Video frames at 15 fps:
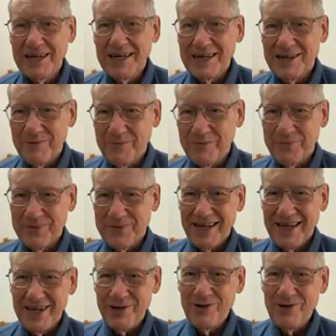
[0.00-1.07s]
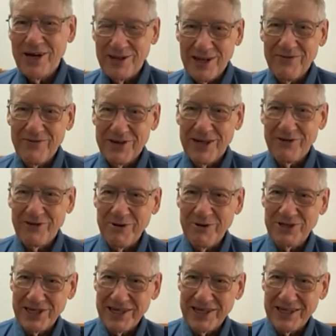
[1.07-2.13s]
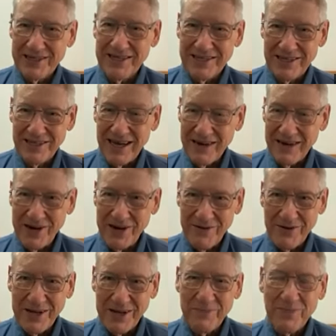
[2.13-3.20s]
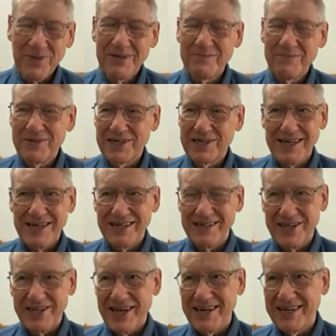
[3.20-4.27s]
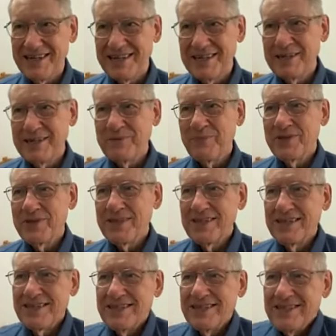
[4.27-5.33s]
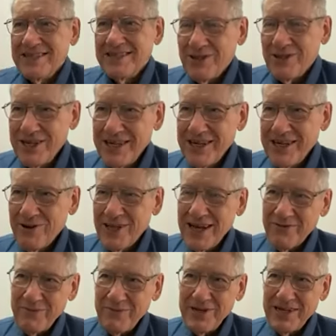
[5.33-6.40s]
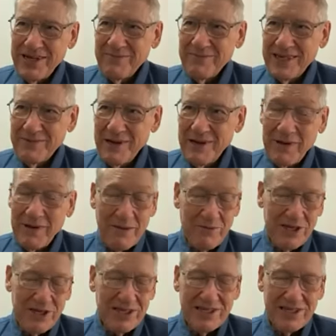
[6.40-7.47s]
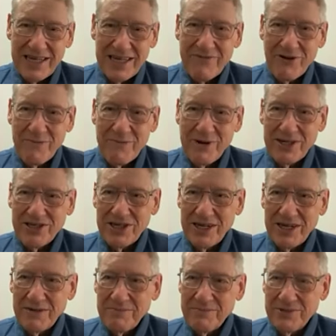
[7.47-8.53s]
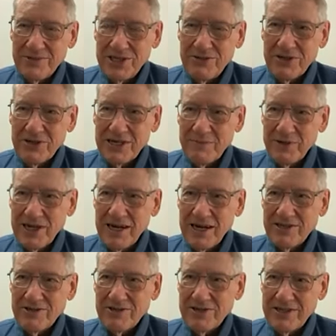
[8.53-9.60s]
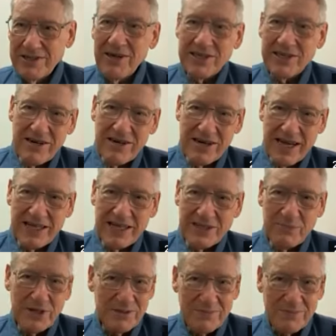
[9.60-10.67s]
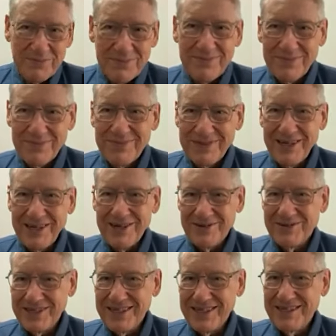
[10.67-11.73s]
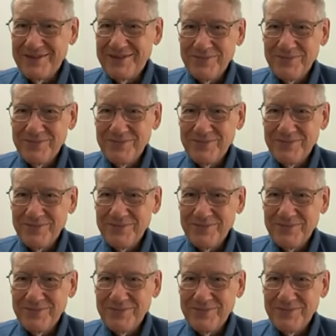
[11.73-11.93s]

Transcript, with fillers: Um, I do now love country music, and a lot of it anyway, but I didn't then. So I didn't hear a lot from him, and my mom really didn't say very much. Um, she would come to concerts, and no, it sounded nice, but you know, she